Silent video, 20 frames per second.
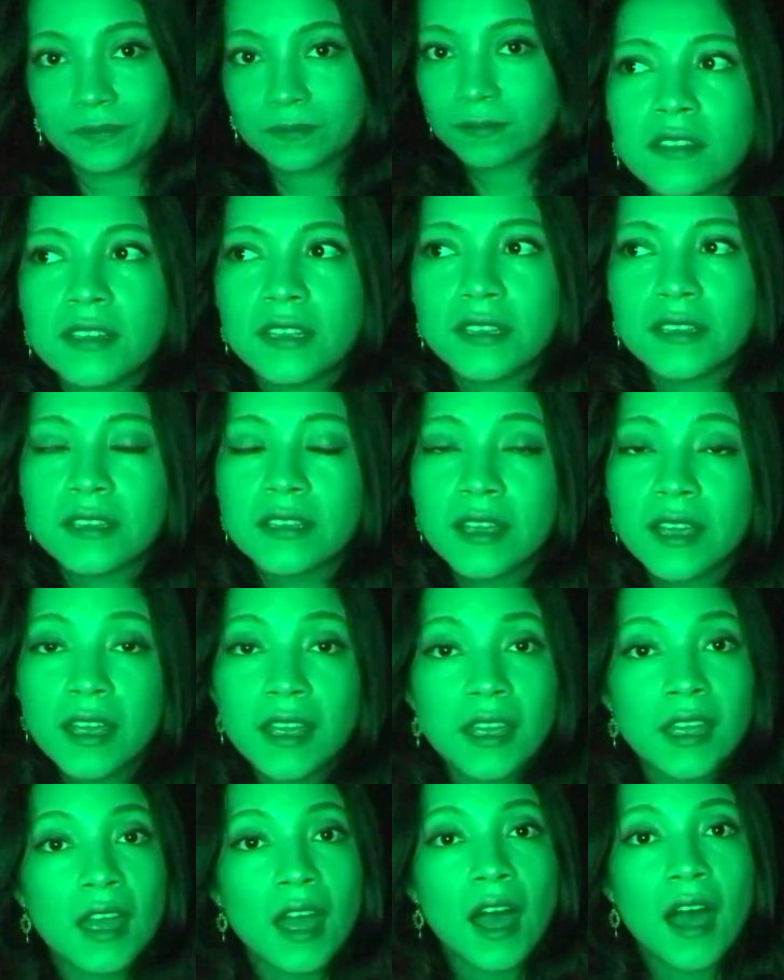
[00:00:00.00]
The
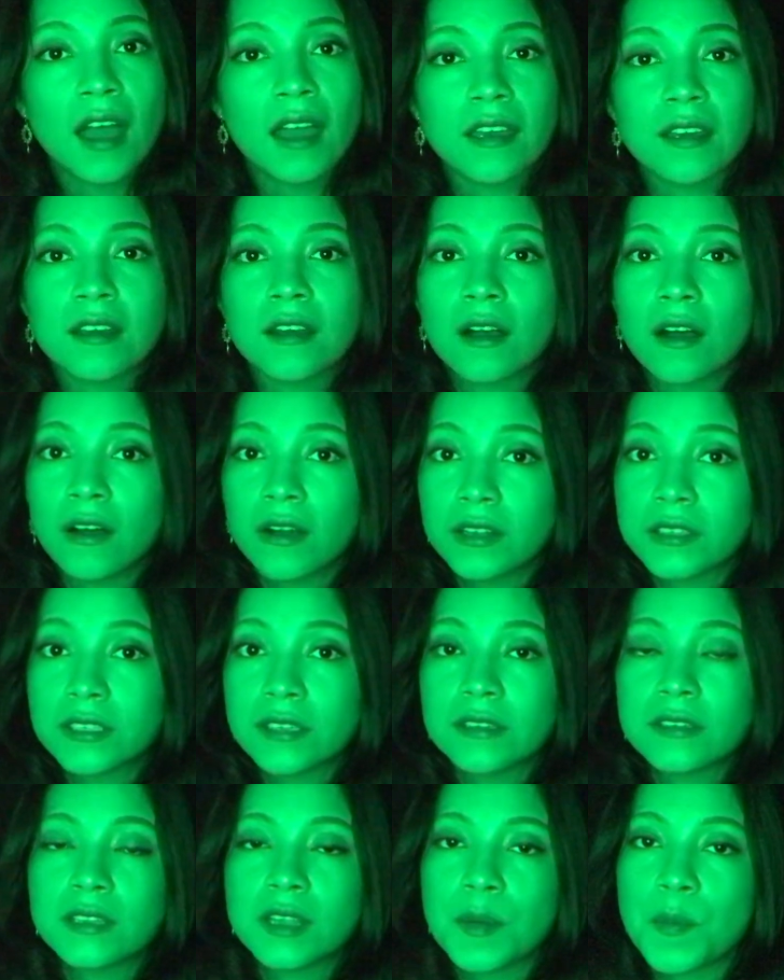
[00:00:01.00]
day I got
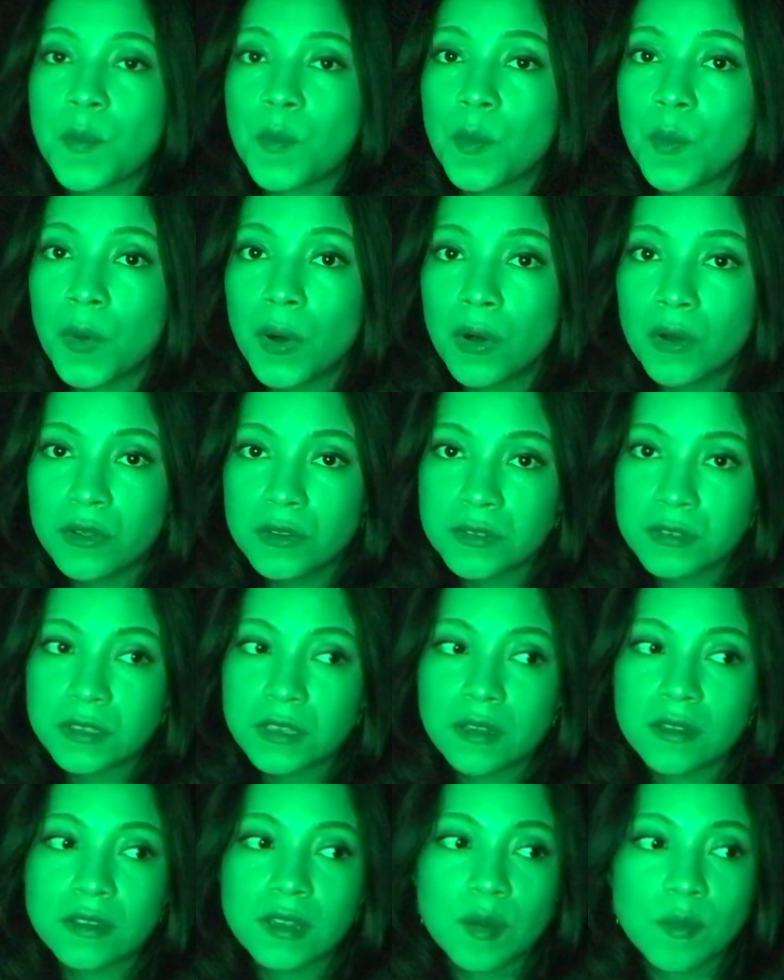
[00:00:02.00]
the most
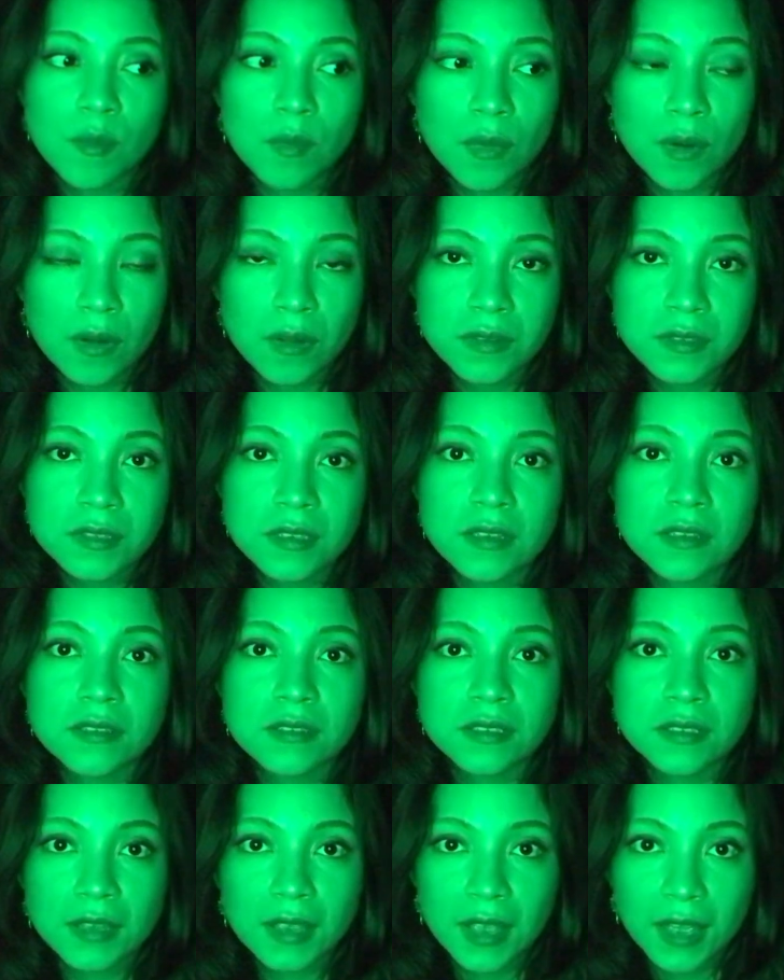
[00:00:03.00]

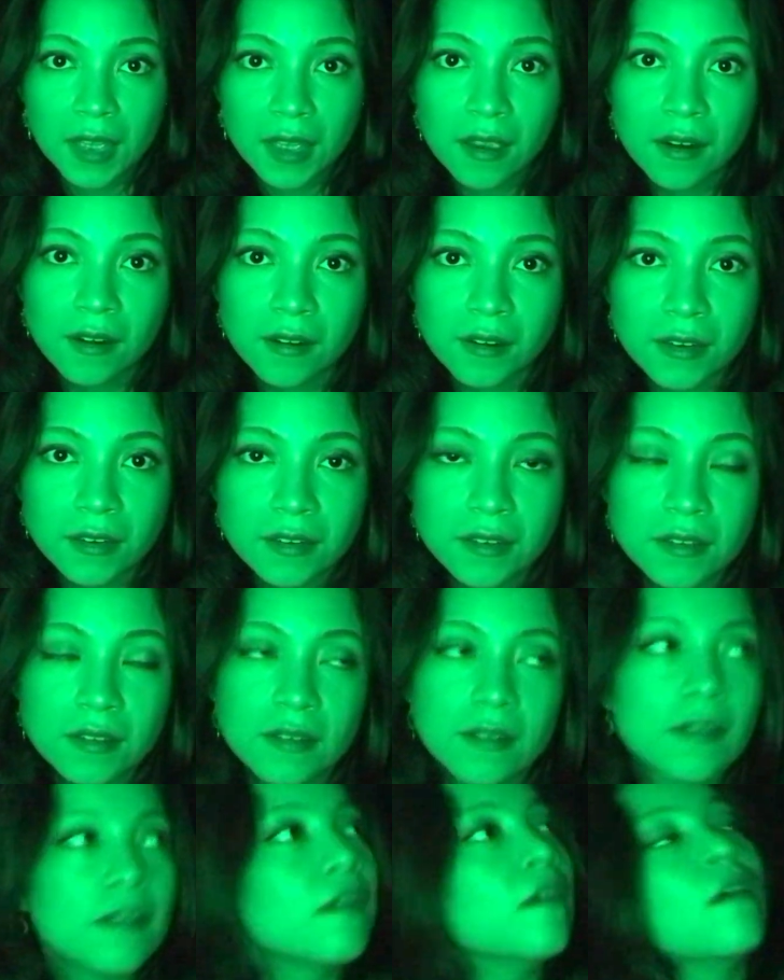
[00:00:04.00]
scared
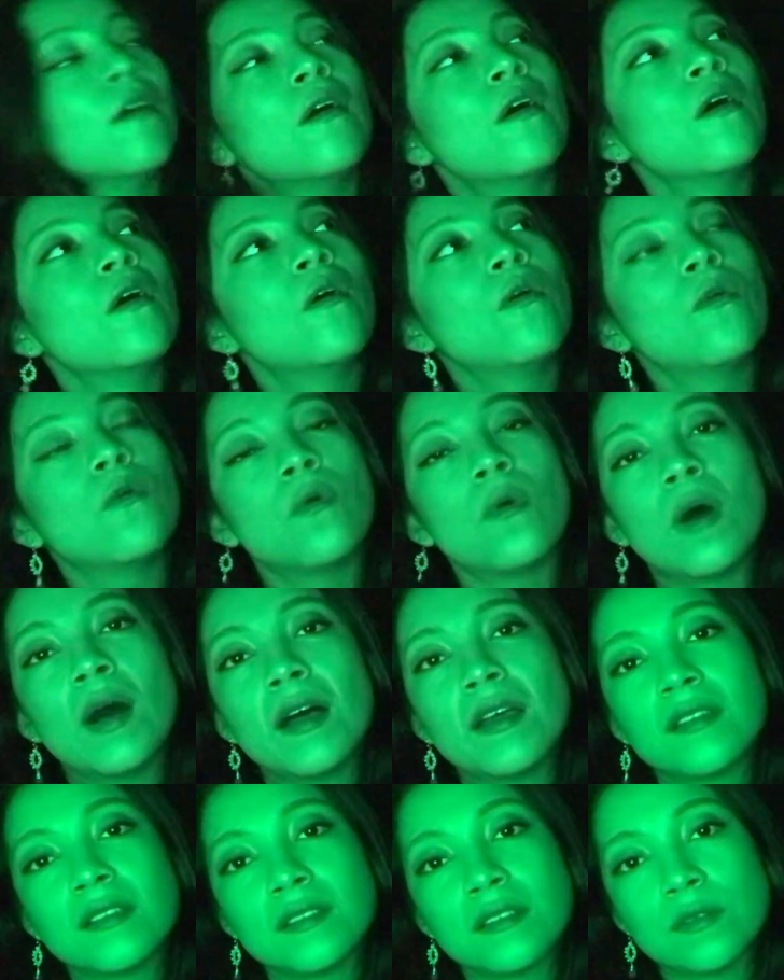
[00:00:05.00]

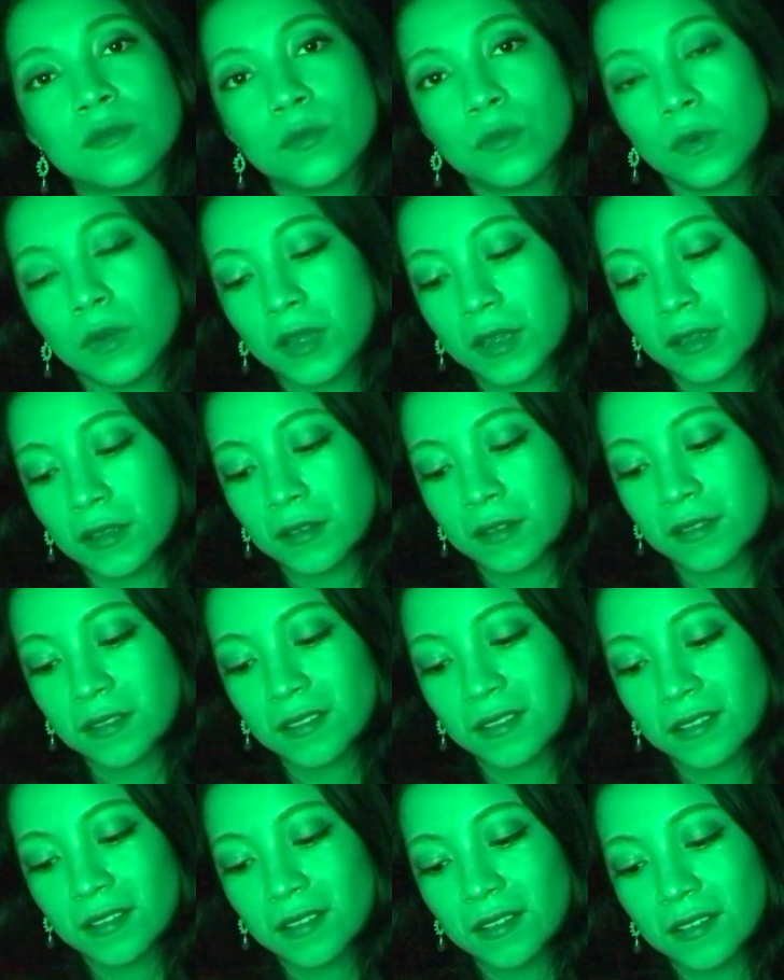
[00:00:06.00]
was when
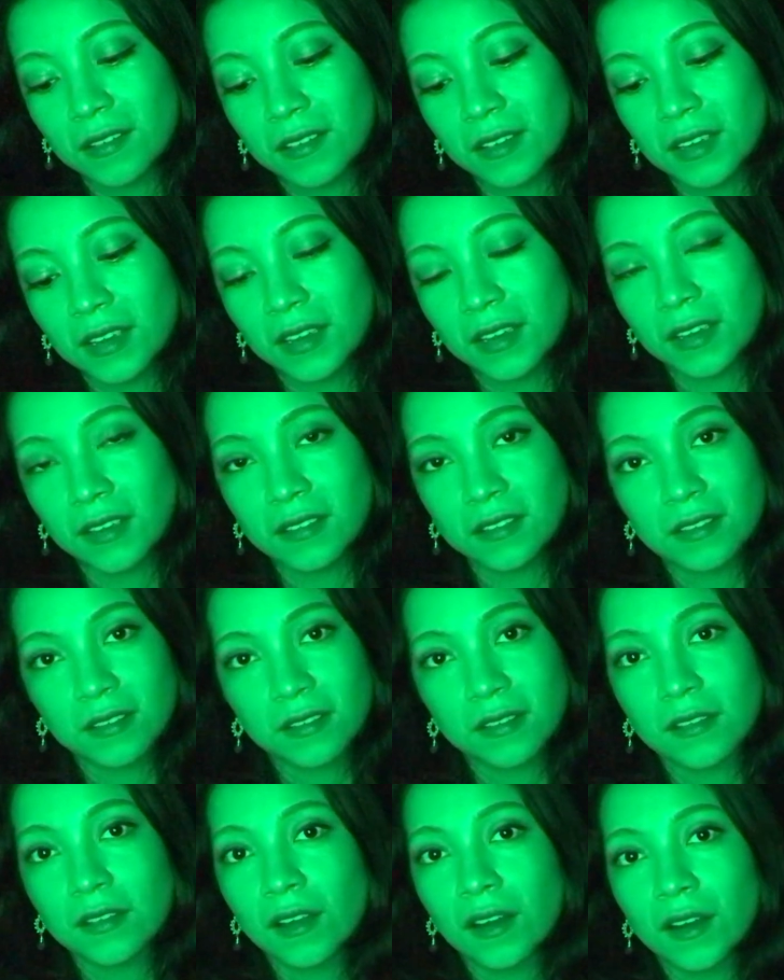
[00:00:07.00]
it
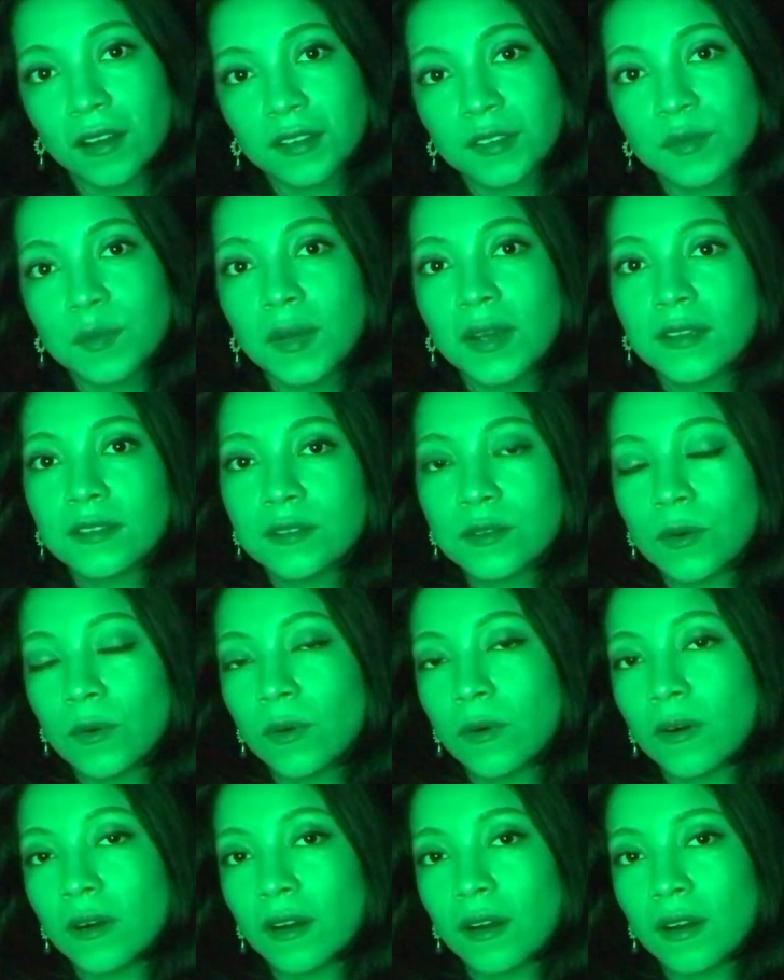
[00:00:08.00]
knocked my
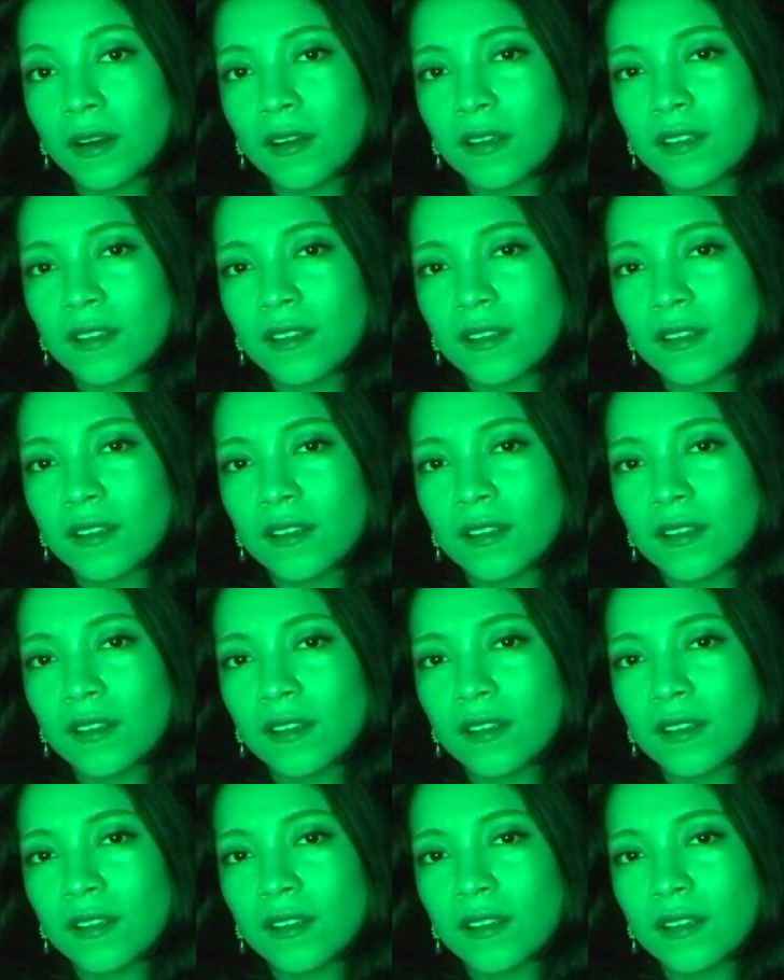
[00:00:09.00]
door